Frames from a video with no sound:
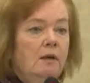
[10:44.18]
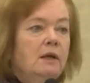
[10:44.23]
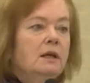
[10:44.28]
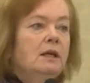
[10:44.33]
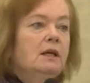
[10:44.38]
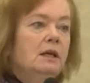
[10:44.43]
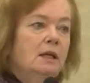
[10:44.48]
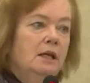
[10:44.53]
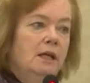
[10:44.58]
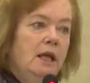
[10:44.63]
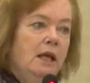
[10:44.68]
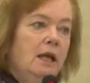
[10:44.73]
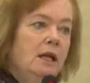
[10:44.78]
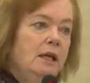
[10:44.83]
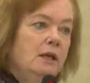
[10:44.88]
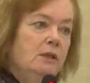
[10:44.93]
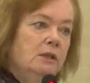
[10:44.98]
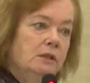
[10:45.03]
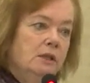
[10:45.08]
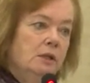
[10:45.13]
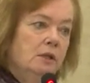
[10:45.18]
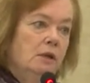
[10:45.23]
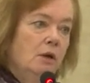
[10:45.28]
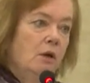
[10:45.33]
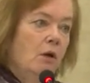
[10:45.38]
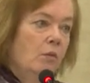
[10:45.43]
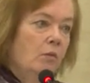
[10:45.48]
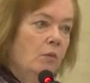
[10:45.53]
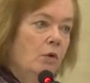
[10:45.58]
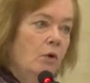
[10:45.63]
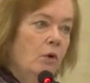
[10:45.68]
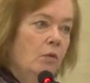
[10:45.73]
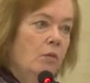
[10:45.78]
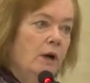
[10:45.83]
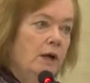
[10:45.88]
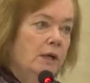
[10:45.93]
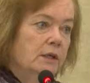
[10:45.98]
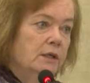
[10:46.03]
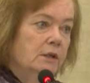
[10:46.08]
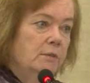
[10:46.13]
Clearly there's a lot more
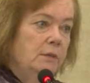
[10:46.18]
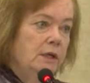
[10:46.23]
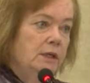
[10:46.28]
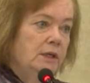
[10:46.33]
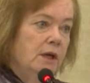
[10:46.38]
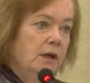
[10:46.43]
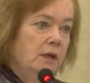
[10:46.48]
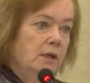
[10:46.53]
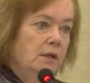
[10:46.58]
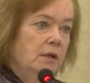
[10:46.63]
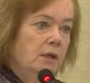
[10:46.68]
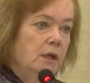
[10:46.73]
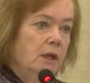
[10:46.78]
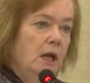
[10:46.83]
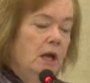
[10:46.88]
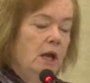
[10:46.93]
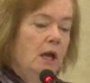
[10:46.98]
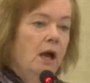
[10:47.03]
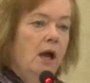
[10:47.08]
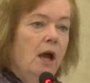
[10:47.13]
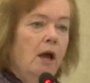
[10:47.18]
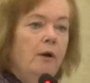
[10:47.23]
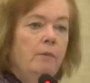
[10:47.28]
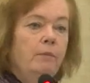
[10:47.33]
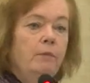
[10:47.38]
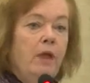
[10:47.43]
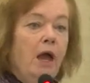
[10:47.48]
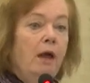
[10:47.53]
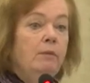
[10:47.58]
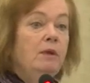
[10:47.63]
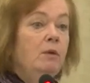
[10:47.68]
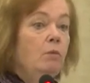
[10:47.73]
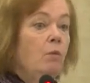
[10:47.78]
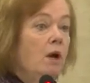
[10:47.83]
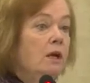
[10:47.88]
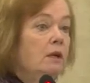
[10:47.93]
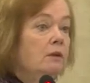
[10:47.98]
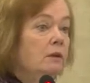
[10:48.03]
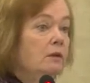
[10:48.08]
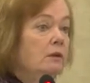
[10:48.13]
work to be done. I mean,
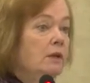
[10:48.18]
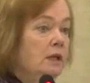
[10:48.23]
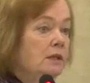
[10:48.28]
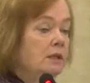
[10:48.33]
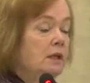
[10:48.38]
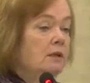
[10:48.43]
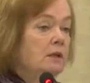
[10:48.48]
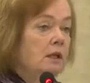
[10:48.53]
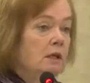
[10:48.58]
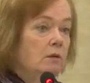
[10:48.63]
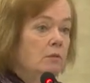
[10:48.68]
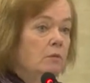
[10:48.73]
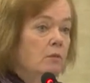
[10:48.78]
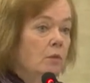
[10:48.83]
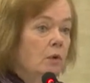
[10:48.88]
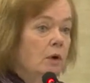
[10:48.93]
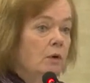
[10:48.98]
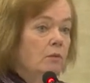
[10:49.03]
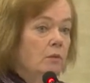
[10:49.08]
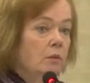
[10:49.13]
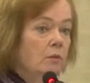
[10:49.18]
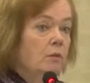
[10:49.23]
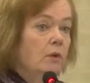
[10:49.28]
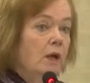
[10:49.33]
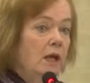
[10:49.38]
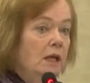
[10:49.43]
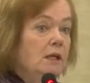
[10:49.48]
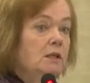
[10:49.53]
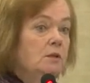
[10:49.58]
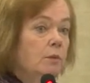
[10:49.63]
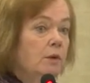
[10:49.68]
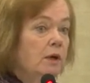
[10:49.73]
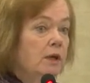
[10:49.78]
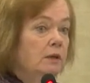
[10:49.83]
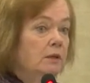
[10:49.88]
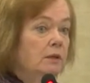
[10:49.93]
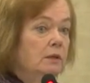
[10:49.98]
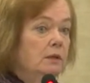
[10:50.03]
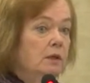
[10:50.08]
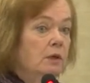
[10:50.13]
one of the things I think is
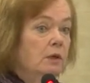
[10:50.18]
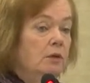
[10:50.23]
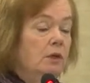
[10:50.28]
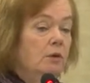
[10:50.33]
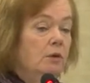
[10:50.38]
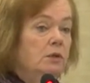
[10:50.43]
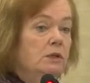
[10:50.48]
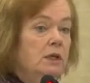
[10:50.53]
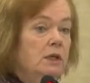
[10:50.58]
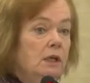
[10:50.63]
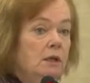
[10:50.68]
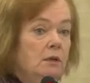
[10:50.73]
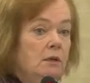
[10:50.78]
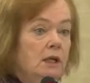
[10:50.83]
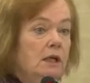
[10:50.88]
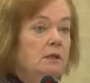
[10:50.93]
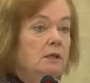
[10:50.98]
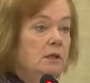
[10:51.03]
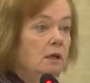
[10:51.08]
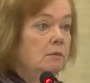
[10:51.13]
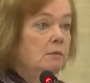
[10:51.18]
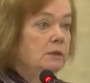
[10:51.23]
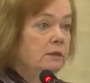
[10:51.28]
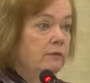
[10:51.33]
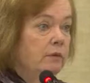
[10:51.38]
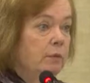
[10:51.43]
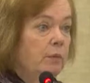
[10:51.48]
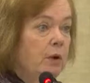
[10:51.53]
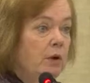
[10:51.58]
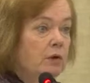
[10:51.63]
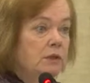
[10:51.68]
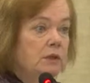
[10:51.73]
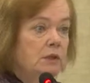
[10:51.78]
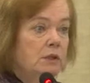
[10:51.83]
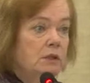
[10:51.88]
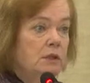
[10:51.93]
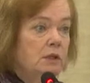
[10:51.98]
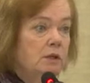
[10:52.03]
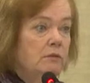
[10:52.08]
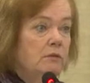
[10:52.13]
worth noting in terms of a
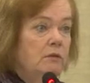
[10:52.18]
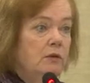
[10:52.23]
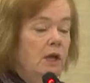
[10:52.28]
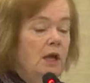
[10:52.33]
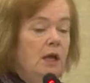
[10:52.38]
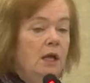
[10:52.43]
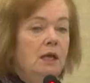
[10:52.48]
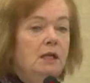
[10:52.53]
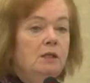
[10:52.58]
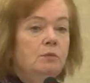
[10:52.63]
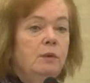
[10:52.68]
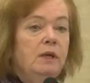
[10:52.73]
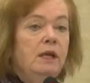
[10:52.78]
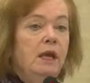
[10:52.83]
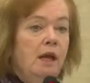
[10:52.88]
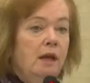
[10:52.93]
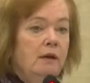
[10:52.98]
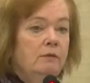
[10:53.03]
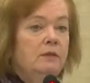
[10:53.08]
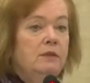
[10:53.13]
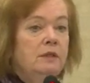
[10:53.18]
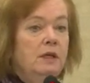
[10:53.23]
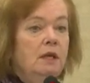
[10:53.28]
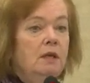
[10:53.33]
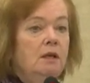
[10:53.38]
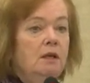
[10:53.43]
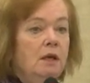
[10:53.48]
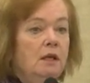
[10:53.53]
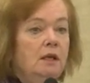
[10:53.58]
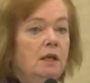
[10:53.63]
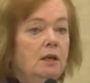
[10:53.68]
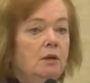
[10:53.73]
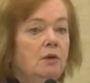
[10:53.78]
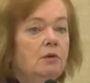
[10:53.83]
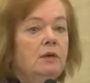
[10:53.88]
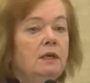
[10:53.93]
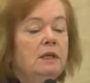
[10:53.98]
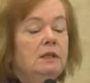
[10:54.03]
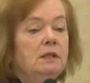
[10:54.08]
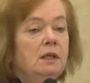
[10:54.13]
positive is we have seen an
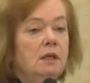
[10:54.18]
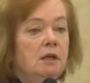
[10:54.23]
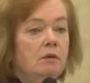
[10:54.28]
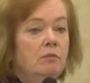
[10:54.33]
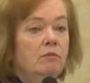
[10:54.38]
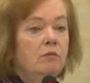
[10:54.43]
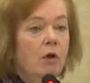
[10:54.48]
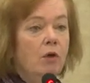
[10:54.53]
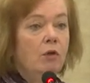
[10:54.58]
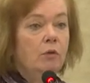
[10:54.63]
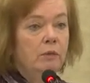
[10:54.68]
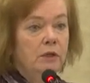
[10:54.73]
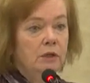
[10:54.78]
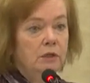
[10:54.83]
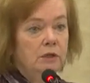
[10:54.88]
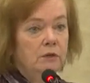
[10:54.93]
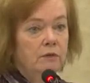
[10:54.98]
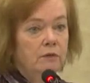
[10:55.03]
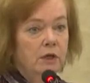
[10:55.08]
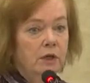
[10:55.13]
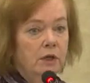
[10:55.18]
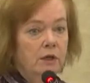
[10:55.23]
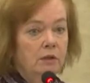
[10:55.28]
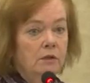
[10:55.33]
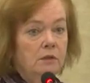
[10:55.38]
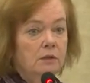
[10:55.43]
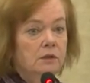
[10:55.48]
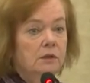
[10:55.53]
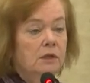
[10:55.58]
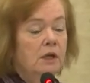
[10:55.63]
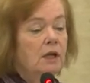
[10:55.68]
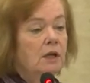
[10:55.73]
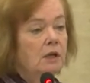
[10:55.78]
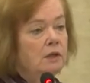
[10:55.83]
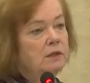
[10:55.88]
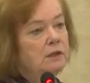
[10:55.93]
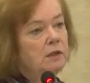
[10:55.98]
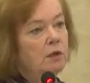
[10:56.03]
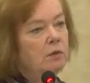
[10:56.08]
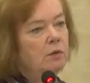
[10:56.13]
increase in enrollment of girls.
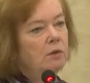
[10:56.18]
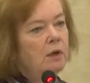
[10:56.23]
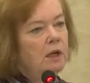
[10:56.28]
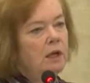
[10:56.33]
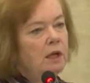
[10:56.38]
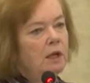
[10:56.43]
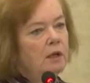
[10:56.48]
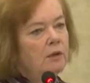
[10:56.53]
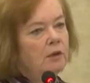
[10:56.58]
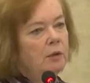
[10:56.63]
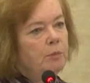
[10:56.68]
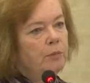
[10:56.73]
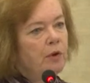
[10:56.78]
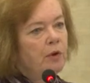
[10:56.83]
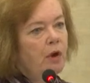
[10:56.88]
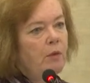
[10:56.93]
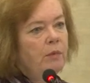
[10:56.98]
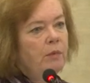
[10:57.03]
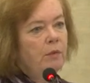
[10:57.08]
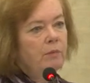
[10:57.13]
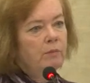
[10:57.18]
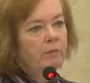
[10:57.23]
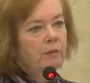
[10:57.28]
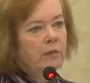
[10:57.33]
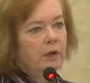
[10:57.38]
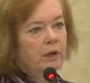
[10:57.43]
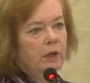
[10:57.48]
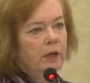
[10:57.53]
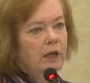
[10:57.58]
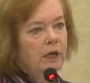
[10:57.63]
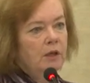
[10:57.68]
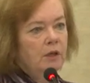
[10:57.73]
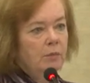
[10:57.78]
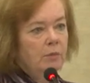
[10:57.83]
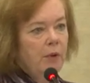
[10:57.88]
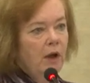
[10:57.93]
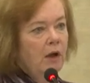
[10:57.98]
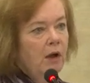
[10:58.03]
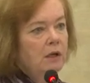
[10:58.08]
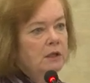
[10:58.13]
So the problem in the
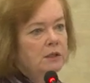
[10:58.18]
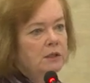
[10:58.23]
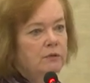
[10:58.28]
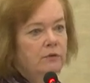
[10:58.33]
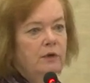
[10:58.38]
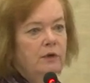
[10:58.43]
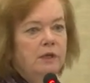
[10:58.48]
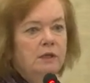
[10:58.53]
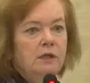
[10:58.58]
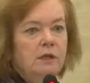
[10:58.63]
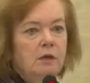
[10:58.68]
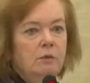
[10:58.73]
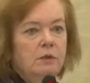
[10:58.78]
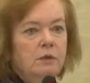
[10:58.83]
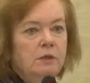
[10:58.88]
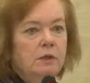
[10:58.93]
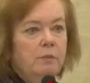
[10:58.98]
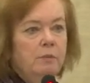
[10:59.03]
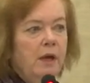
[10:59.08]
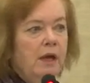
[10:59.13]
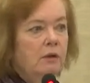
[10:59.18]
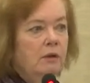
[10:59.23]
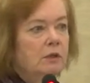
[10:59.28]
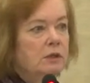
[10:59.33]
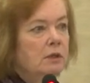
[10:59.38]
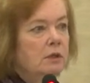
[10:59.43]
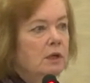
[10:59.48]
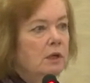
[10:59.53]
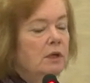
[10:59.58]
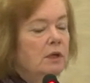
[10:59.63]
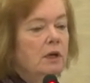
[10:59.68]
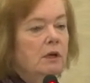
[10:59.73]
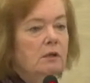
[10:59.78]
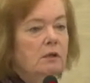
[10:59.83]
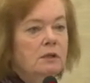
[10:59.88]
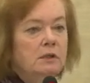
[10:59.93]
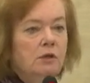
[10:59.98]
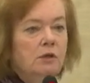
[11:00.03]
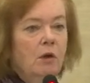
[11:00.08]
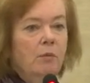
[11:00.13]
past for India was about
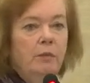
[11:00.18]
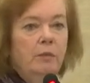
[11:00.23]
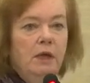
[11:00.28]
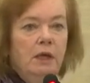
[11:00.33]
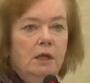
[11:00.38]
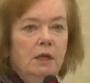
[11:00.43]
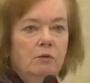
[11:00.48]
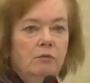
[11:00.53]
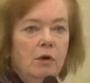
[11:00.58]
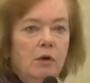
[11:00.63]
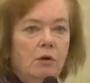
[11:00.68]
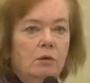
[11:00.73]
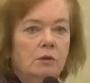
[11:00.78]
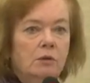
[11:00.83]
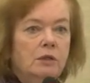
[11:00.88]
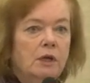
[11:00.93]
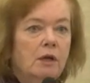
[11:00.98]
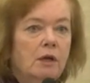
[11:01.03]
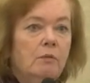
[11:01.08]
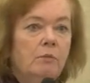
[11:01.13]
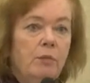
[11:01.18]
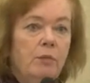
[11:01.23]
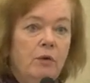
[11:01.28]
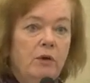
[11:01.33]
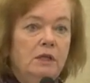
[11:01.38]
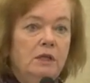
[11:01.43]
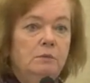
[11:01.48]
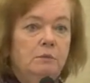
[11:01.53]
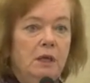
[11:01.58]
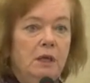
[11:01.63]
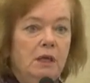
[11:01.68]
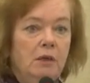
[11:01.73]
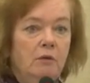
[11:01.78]
girls not being enrolled and boys being